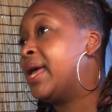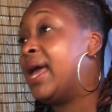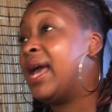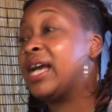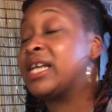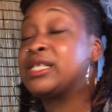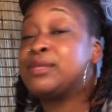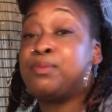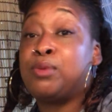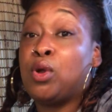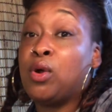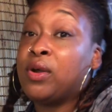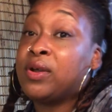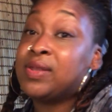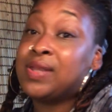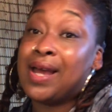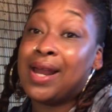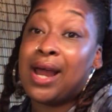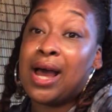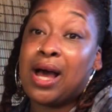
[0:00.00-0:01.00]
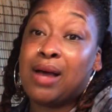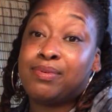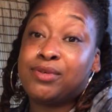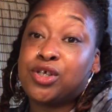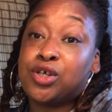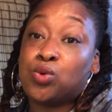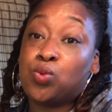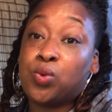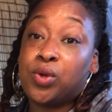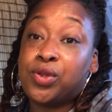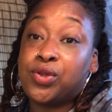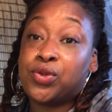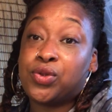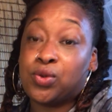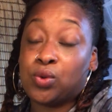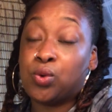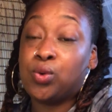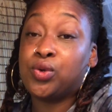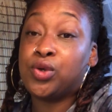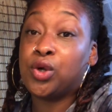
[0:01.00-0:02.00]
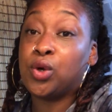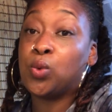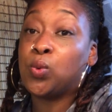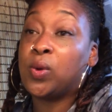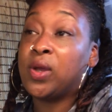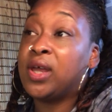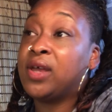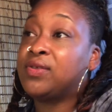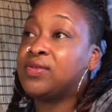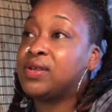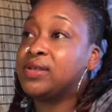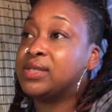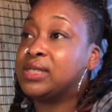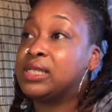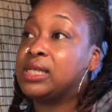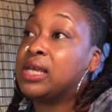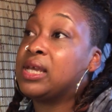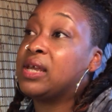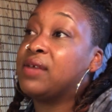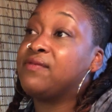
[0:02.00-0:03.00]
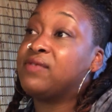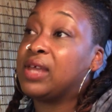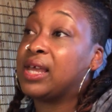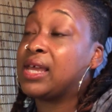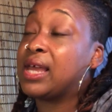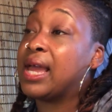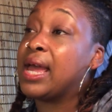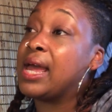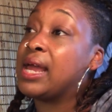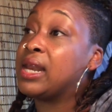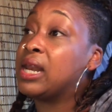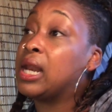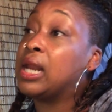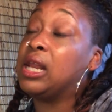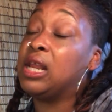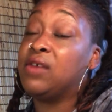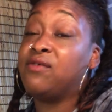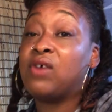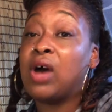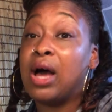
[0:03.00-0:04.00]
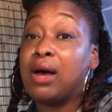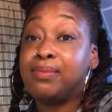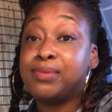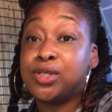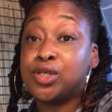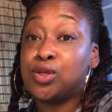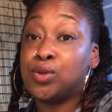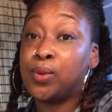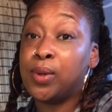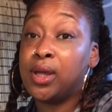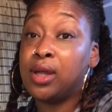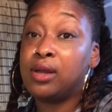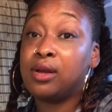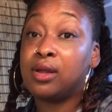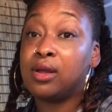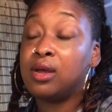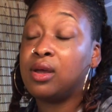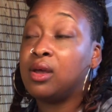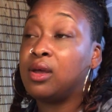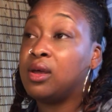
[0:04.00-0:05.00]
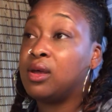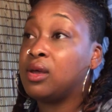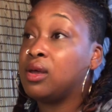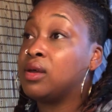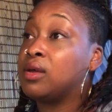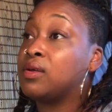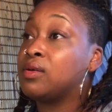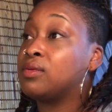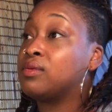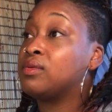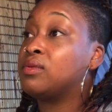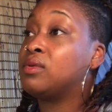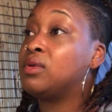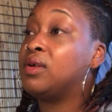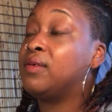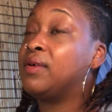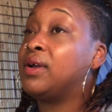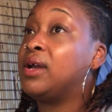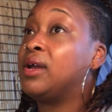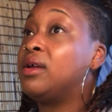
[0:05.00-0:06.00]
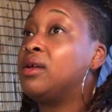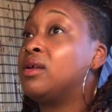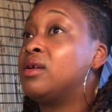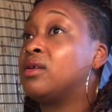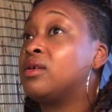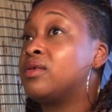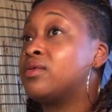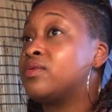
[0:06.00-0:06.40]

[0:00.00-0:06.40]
exploring that option with who you're with and seeing if they can live up to it all right